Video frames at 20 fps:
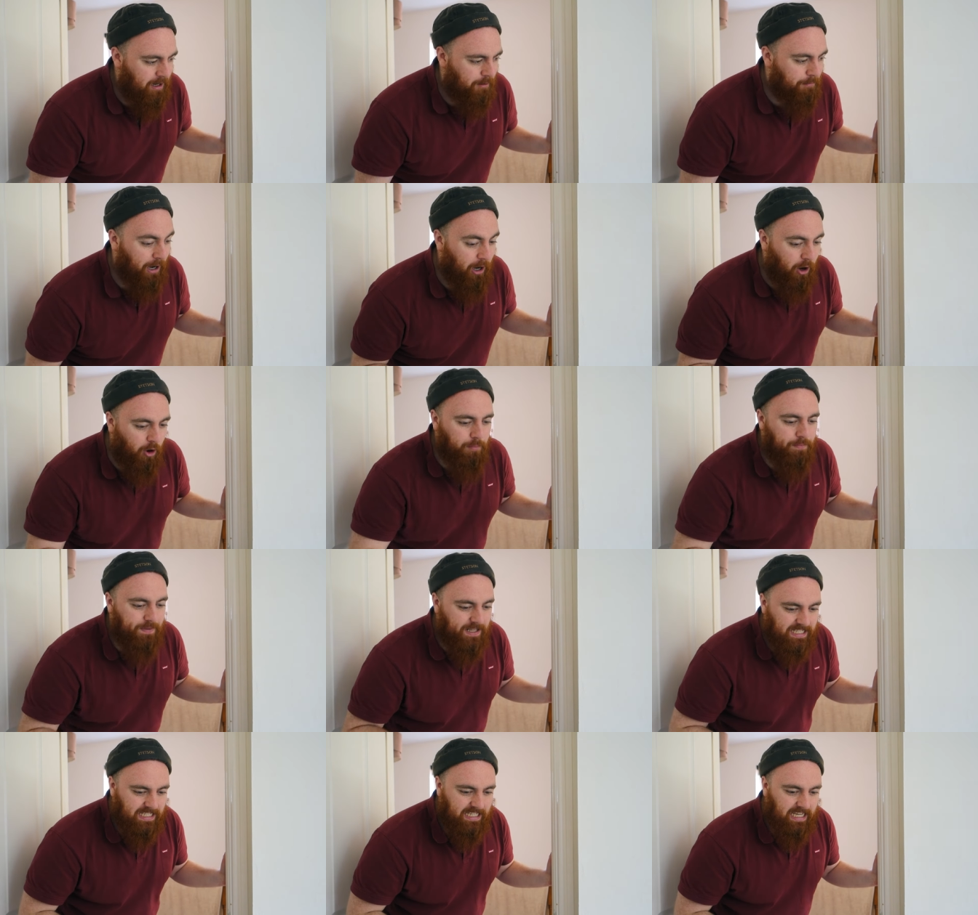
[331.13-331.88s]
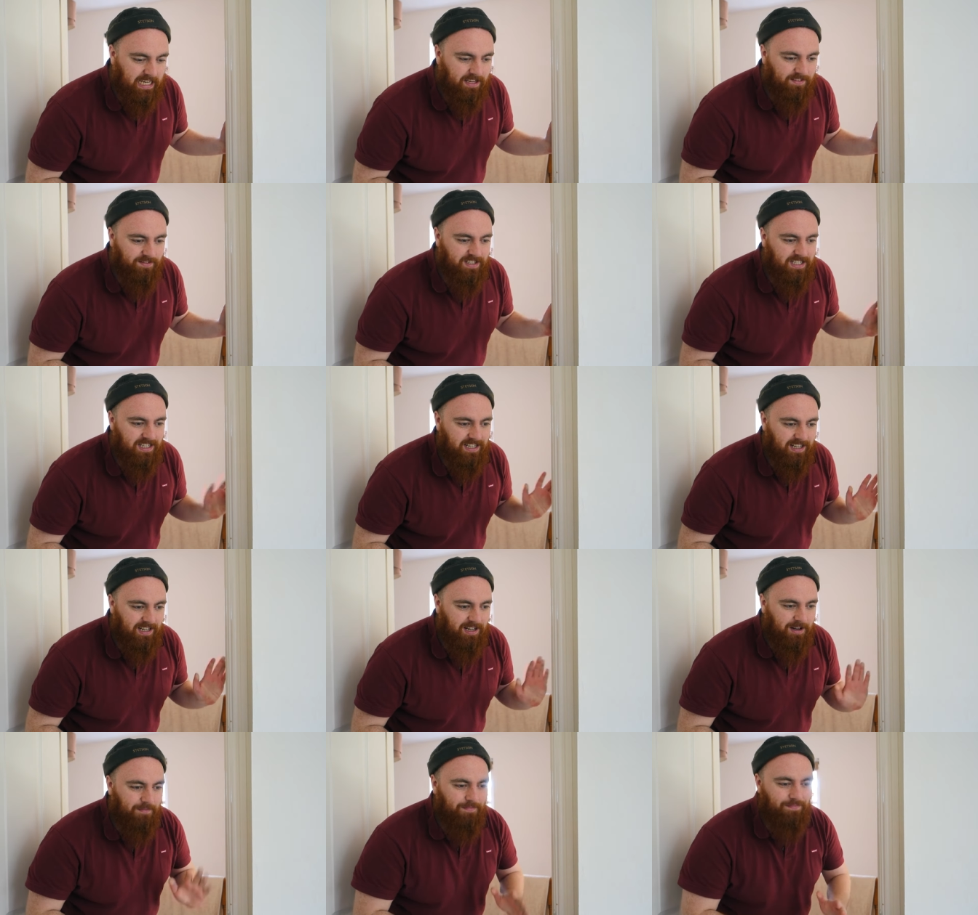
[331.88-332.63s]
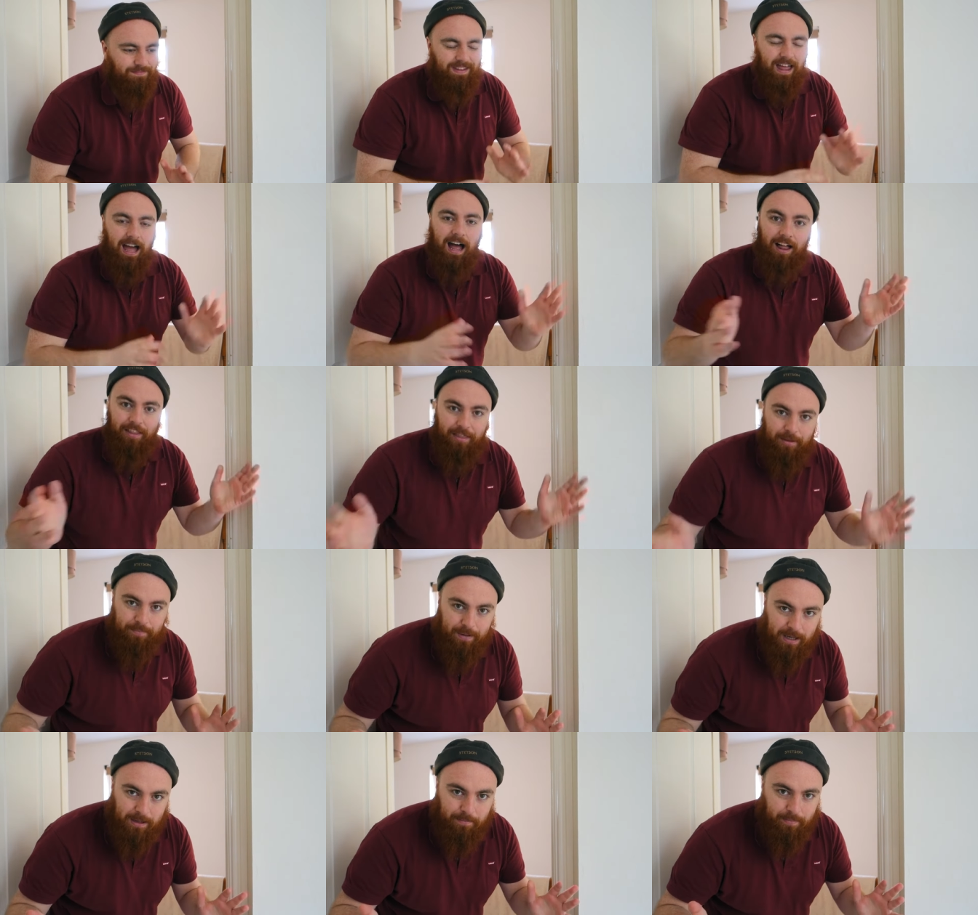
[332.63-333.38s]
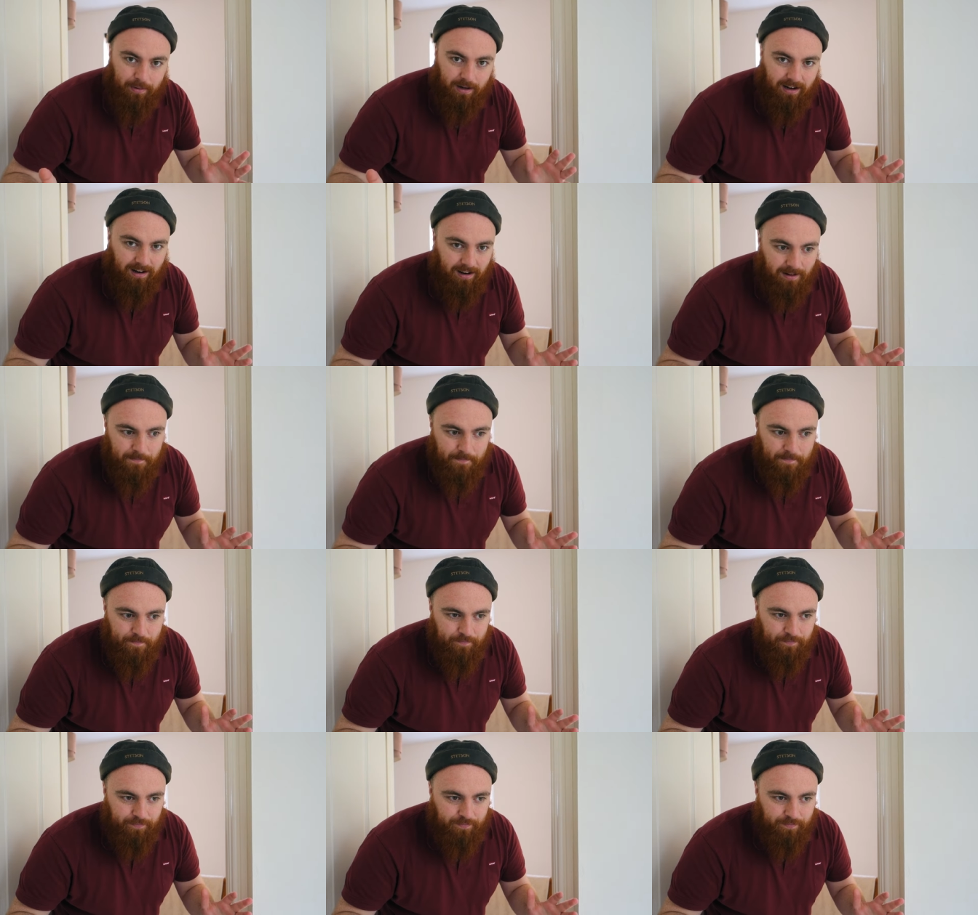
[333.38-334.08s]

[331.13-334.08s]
But I hope this gives other people,